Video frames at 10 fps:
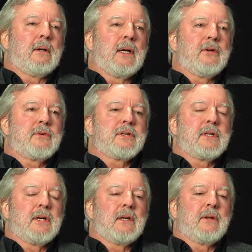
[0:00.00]

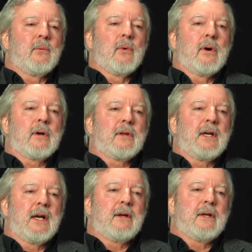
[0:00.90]
interested in the work
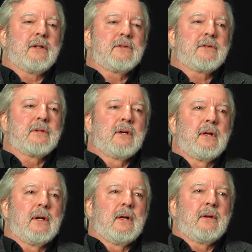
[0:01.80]
that there's
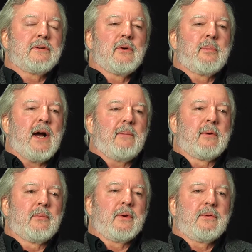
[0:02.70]
no
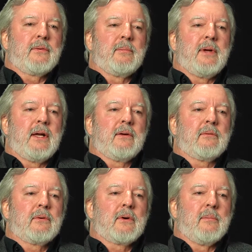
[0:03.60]
problem with being
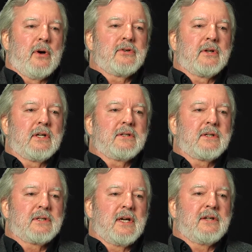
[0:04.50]
commercially
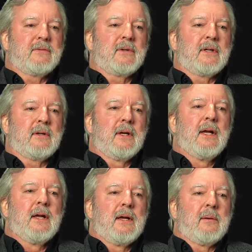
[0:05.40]
successful and
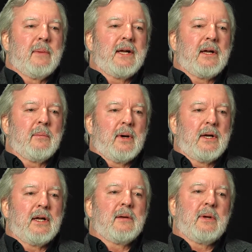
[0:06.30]
making
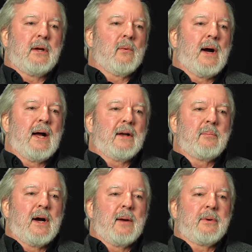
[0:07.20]
money and being wildly
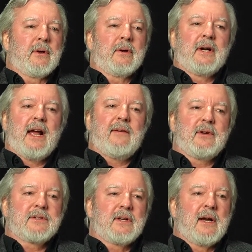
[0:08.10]
popular and
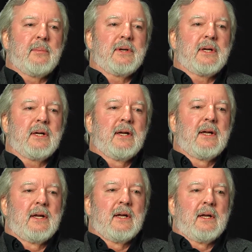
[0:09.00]
having celebrity.
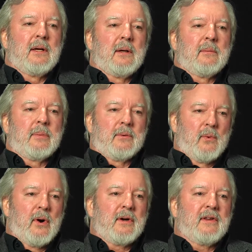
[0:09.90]
But
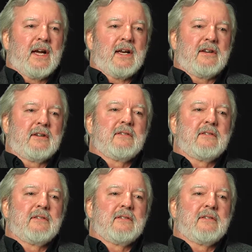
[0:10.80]
work that